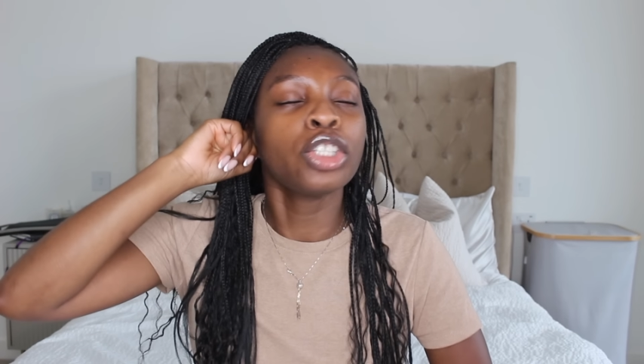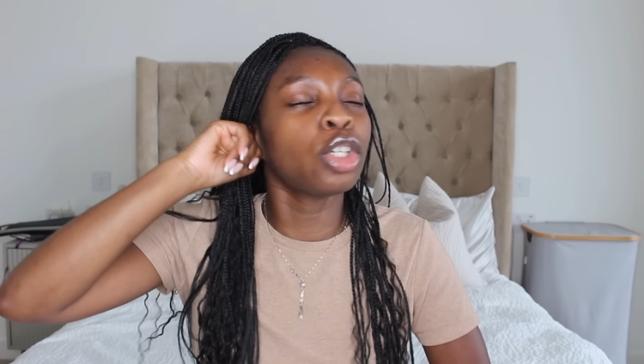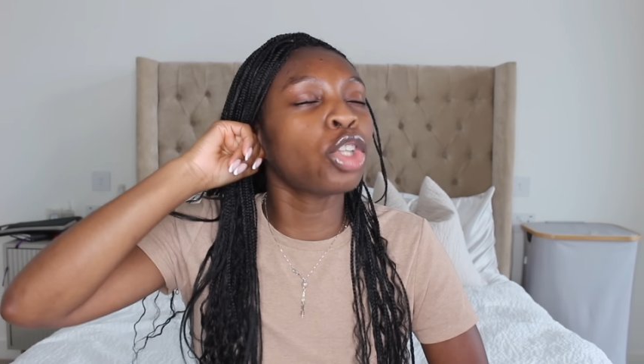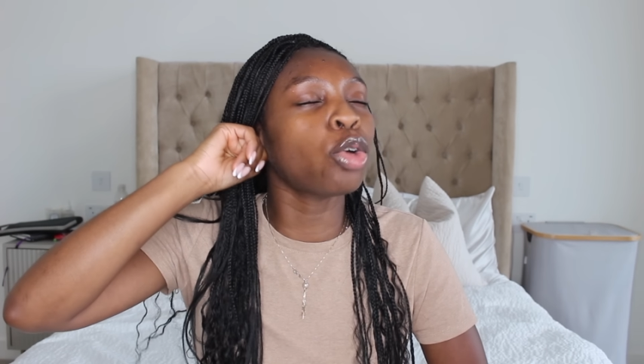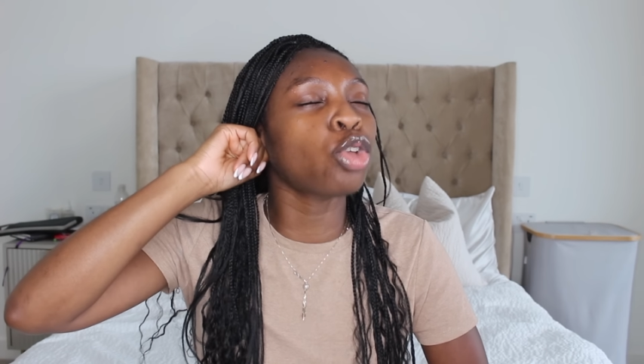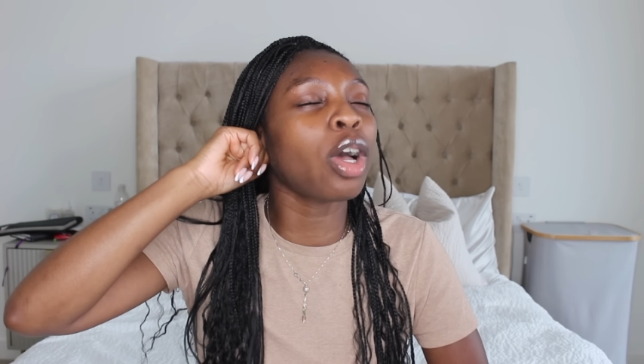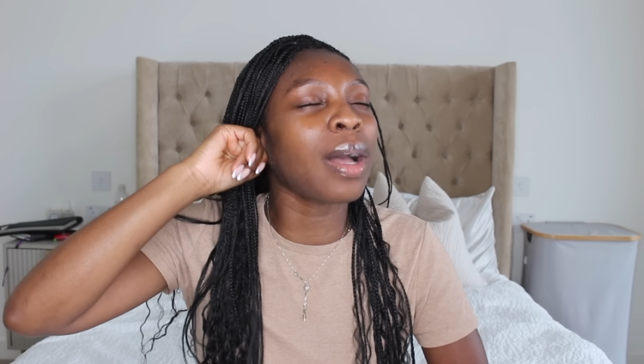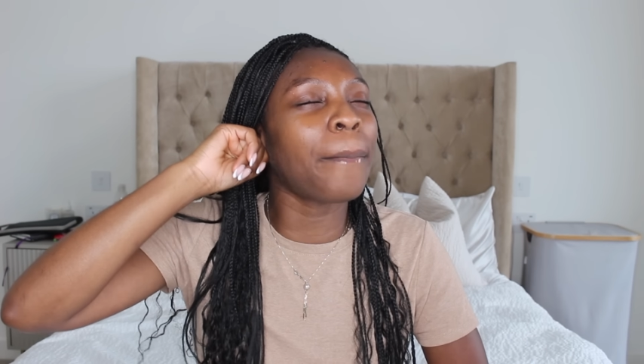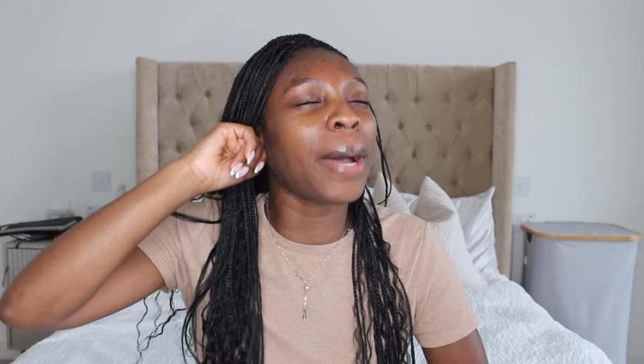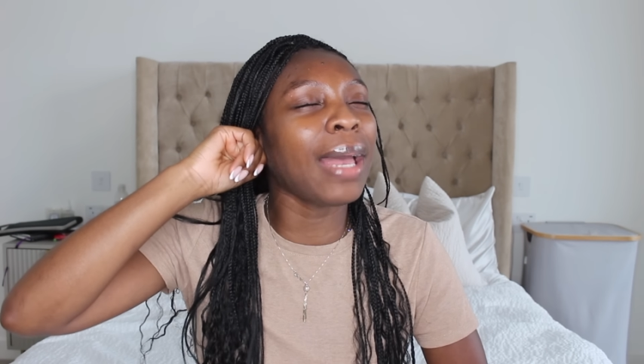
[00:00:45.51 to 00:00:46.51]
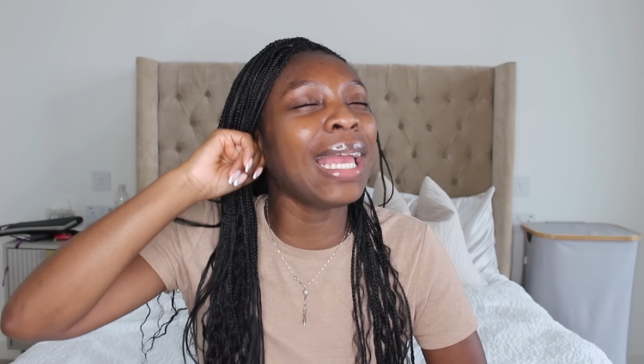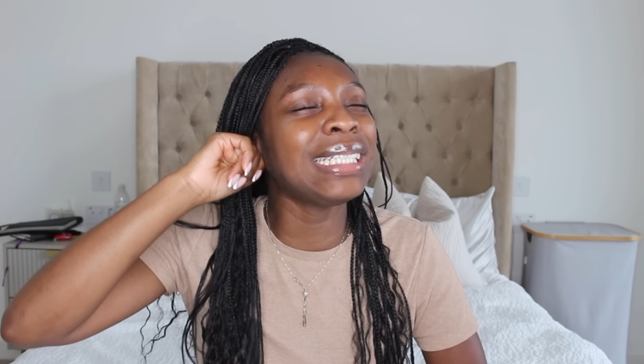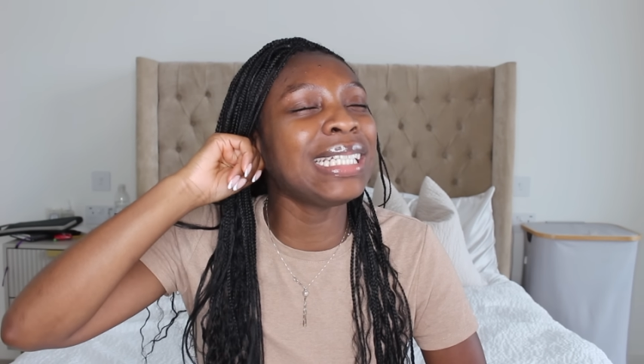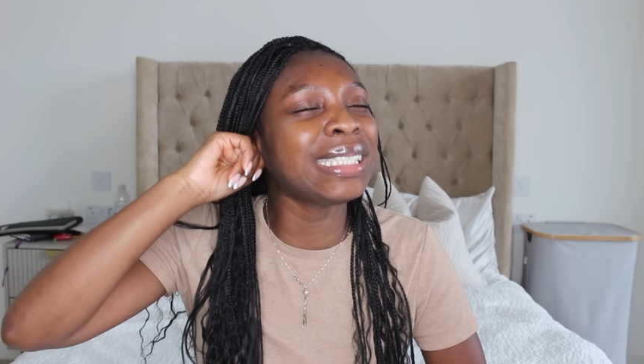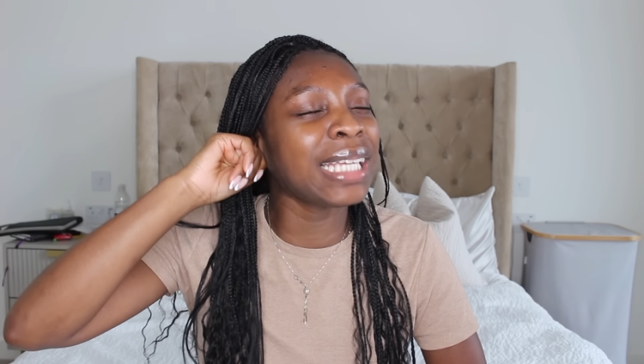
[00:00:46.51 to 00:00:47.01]
So don't talk about
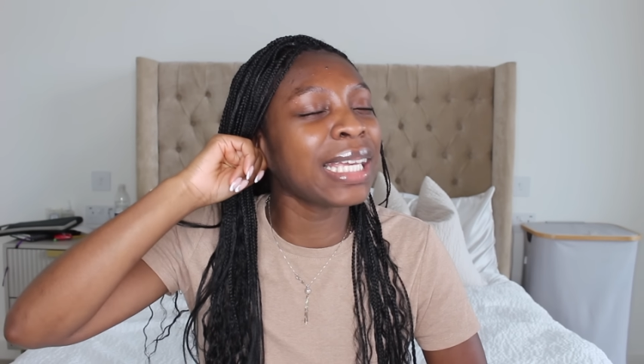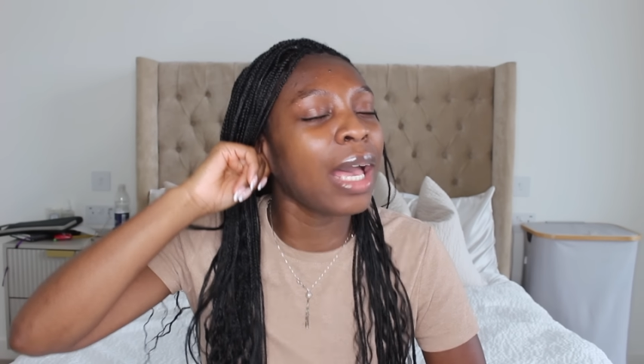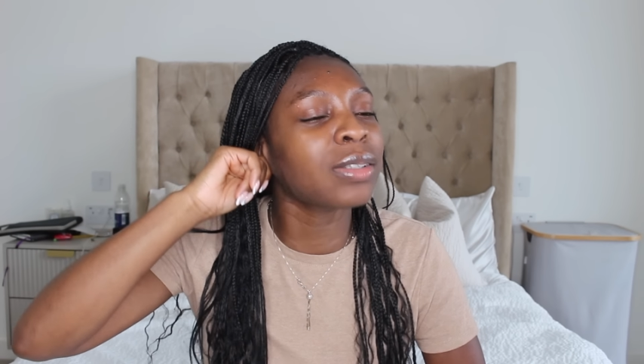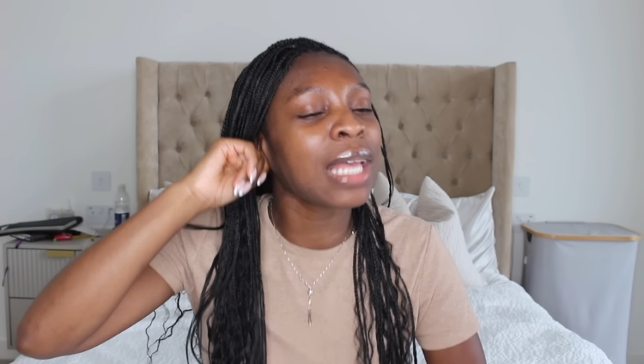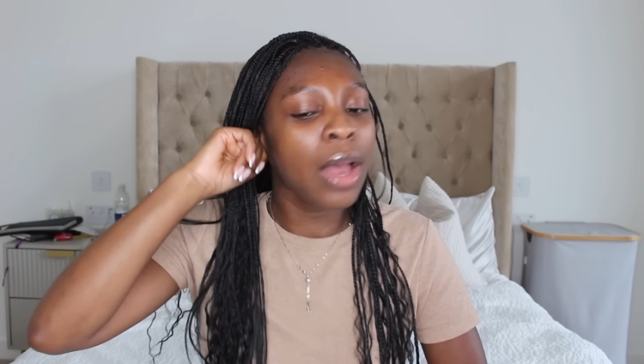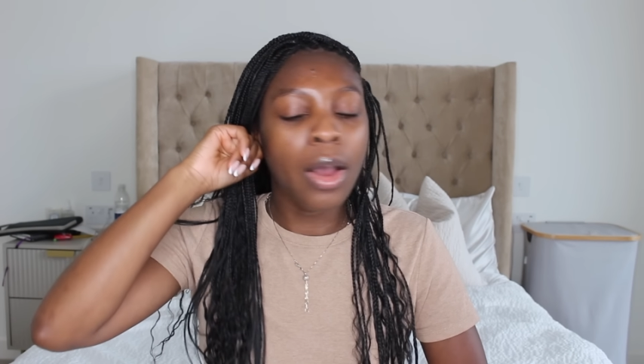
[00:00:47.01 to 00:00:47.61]
anything else.